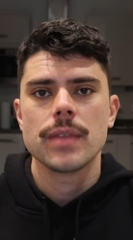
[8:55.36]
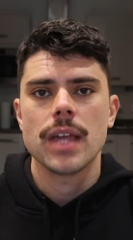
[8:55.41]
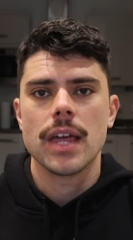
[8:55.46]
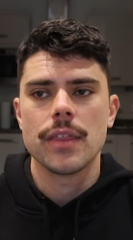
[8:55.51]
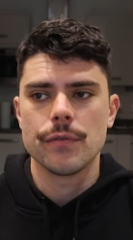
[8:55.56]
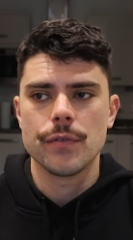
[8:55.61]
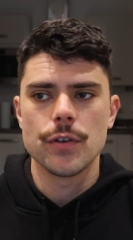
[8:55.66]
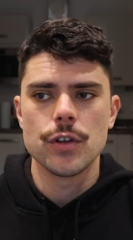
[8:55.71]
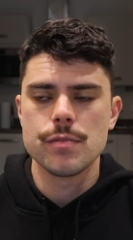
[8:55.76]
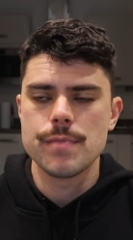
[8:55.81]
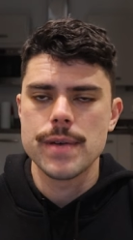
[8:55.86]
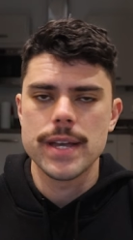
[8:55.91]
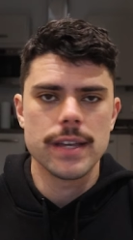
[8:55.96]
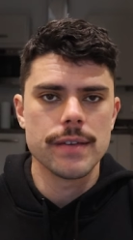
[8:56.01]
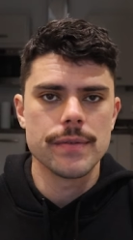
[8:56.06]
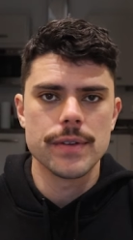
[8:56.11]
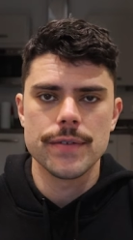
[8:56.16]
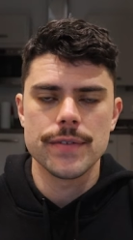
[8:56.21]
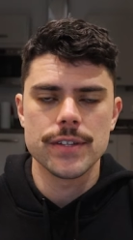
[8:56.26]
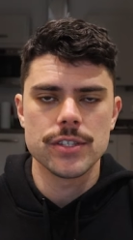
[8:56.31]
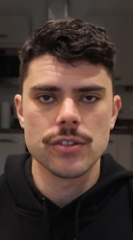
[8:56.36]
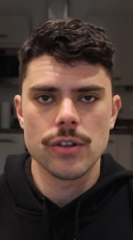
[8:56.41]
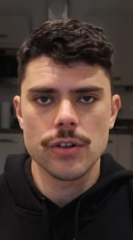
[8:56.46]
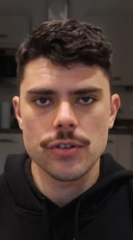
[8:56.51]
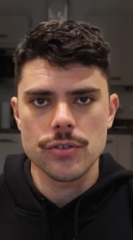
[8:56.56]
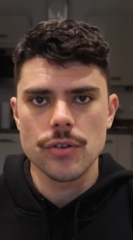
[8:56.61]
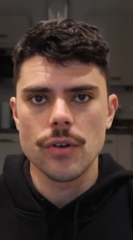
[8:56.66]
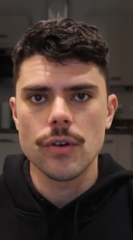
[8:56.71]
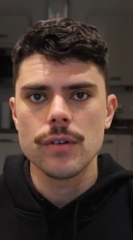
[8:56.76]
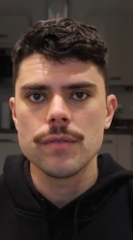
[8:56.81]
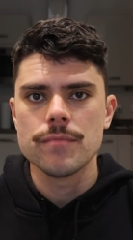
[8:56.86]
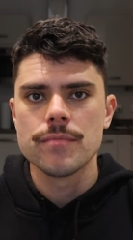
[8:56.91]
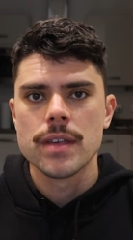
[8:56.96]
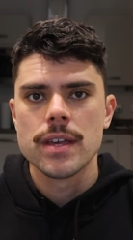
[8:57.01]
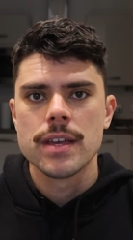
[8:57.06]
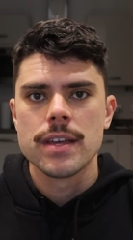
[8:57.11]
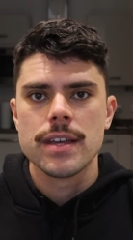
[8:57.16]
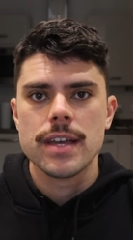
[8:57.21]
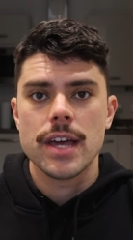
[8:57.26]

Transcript: at the first pick, even if it's not a tall.